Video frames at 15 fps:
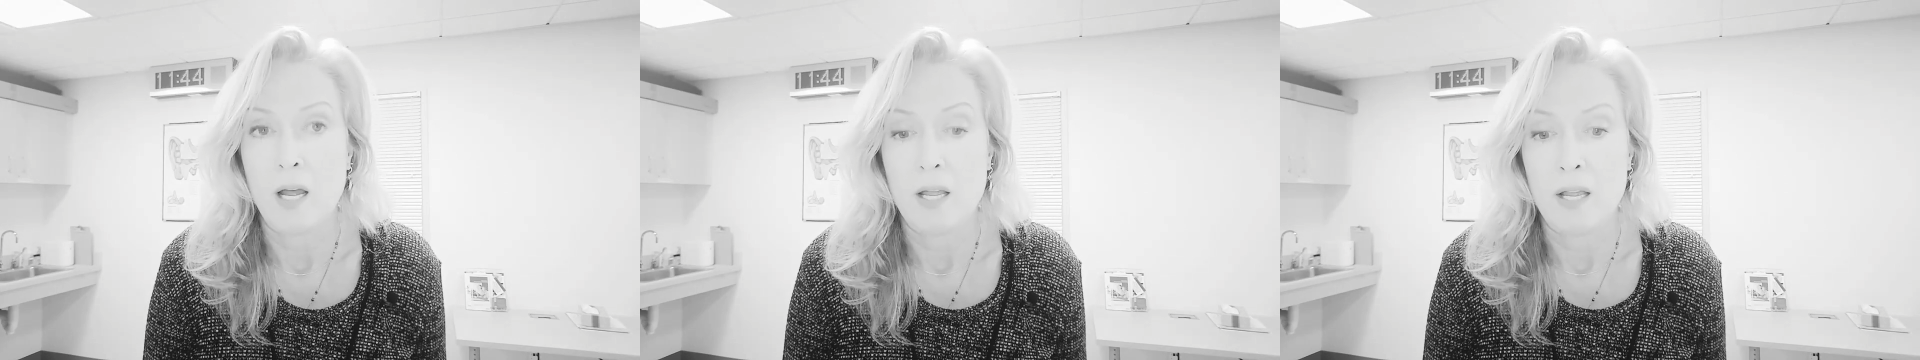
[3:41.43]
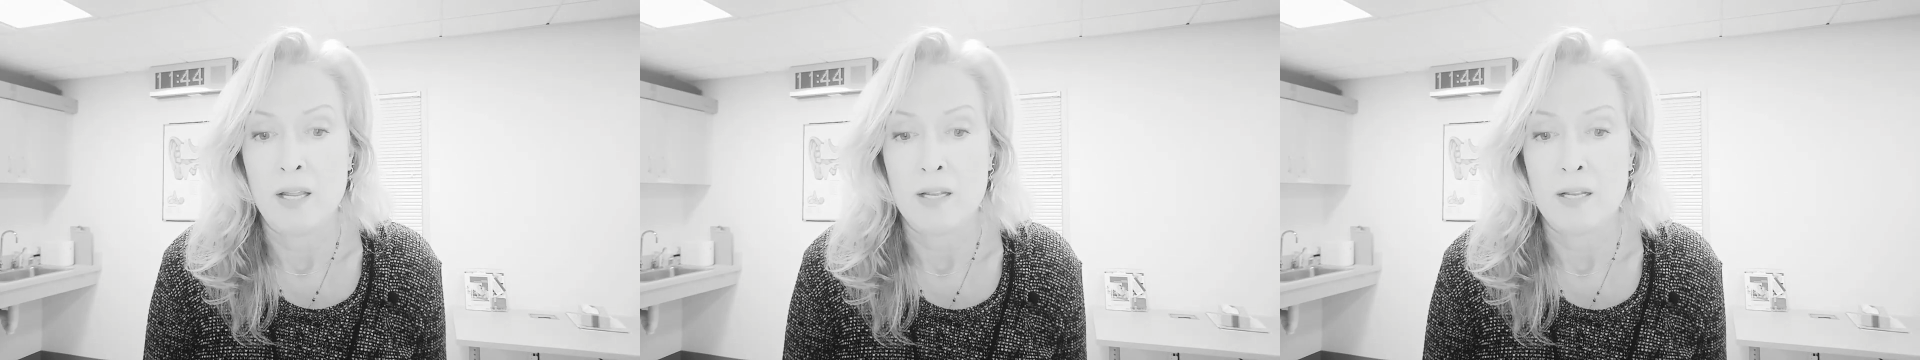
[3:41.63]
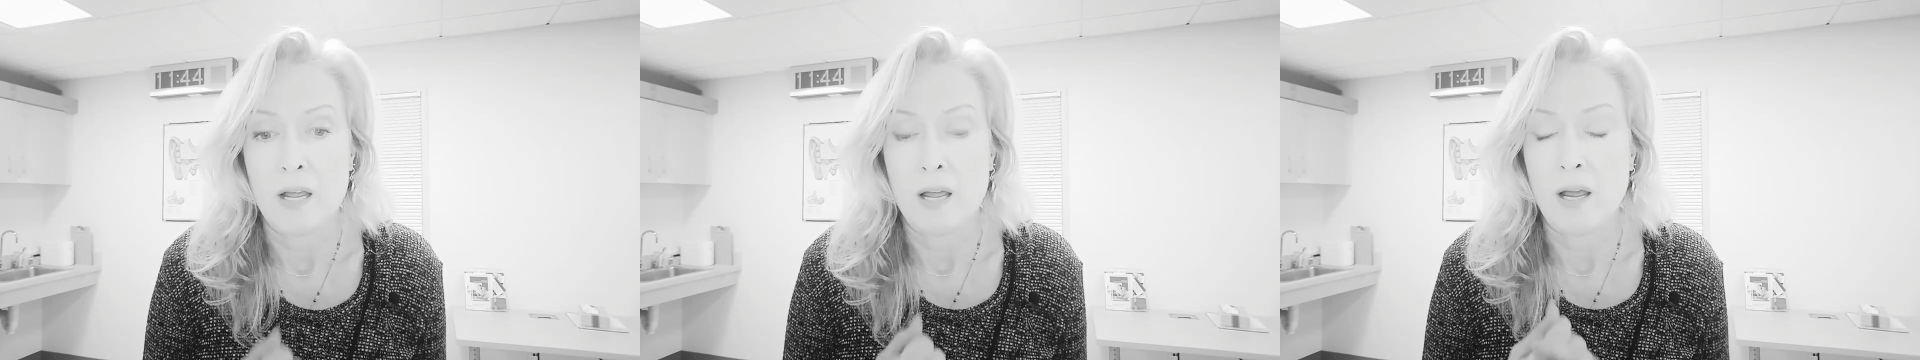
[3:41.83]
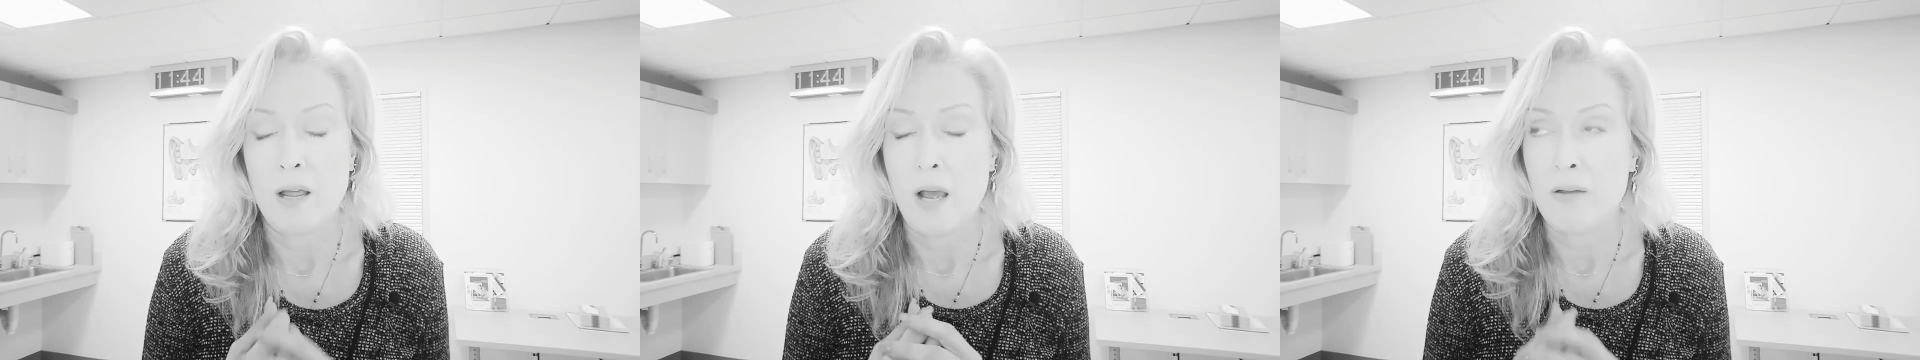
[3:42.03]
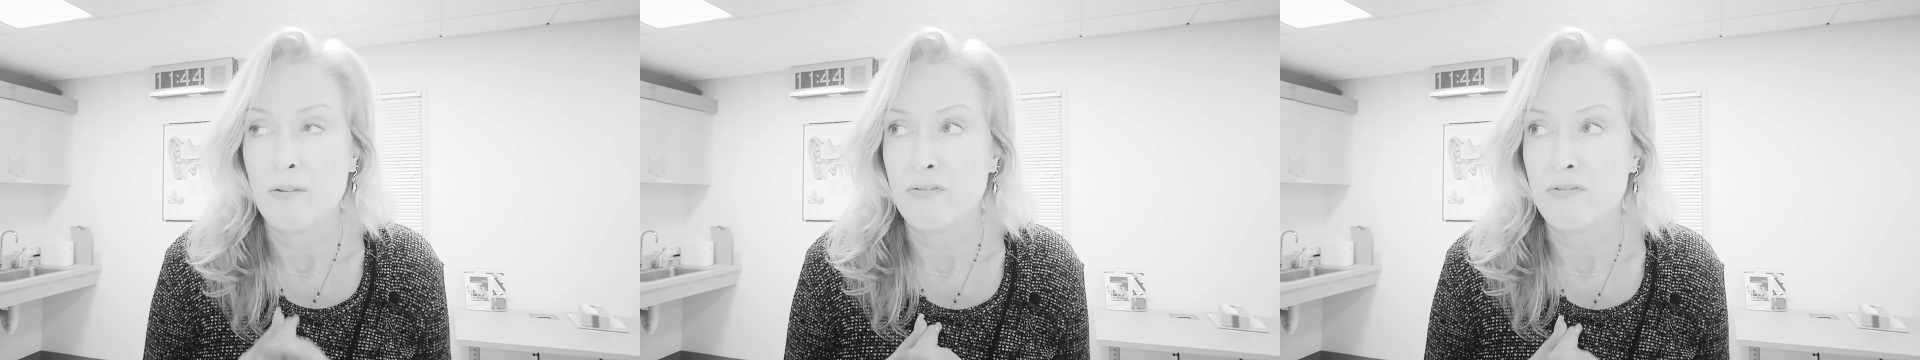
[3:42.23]
And
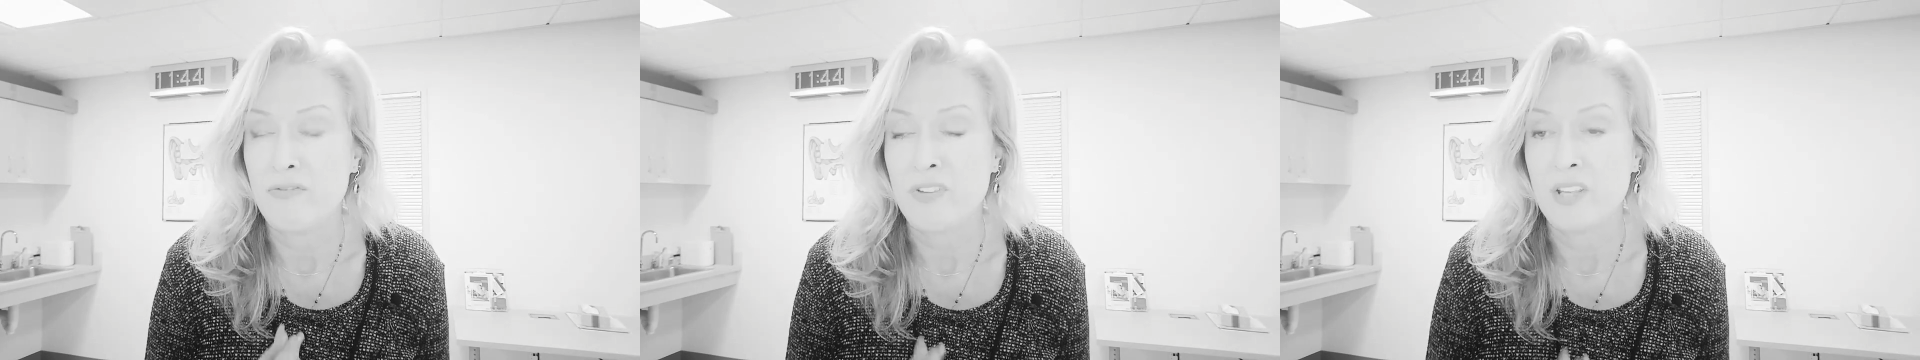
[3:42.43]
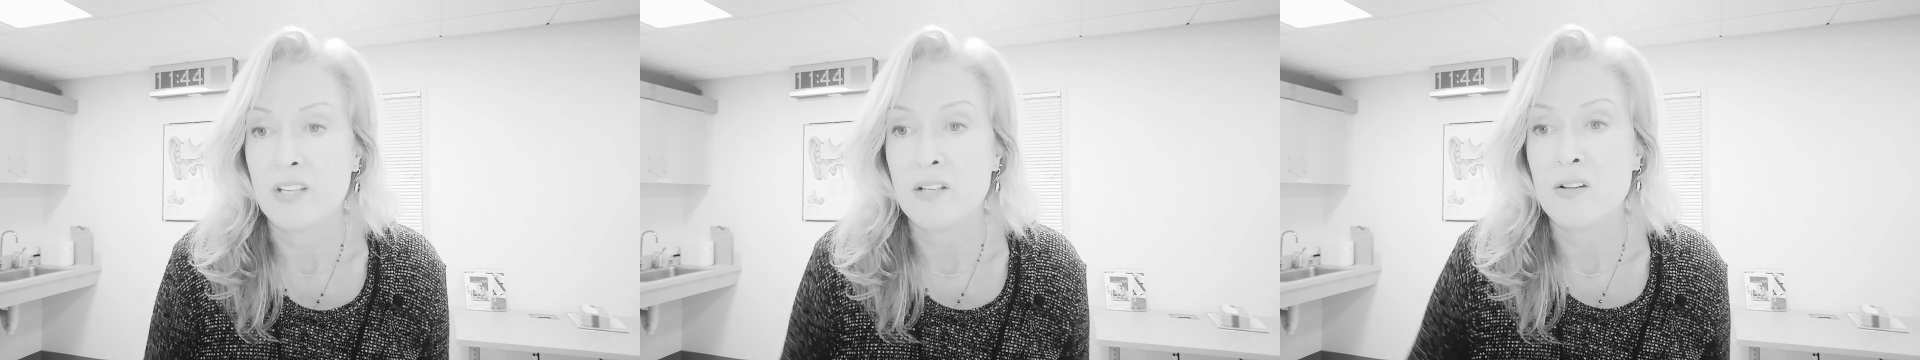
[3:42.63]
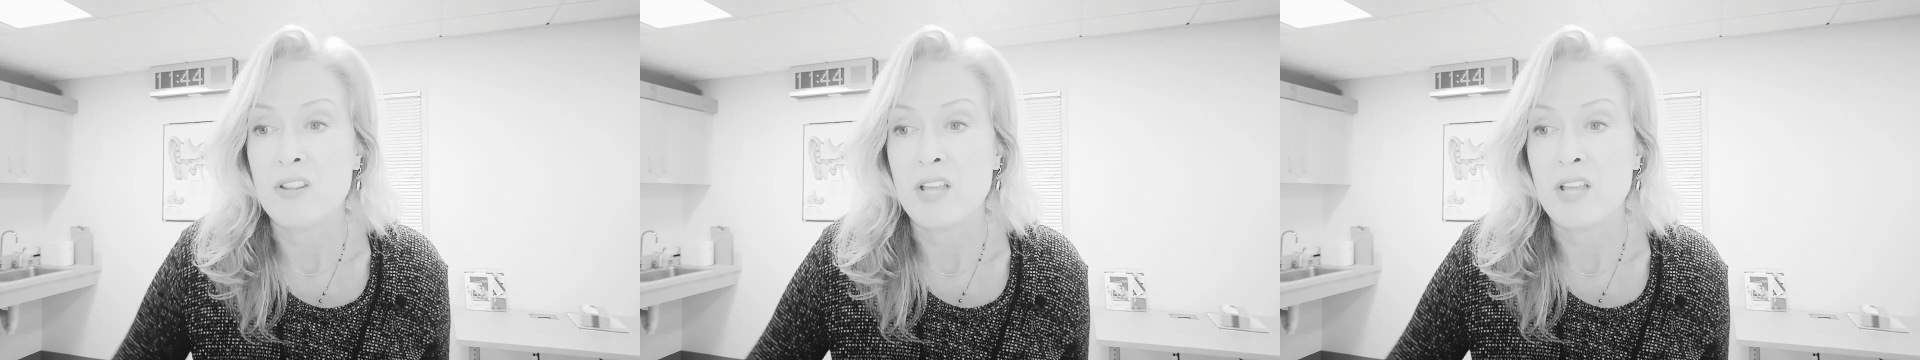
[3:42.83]
I feel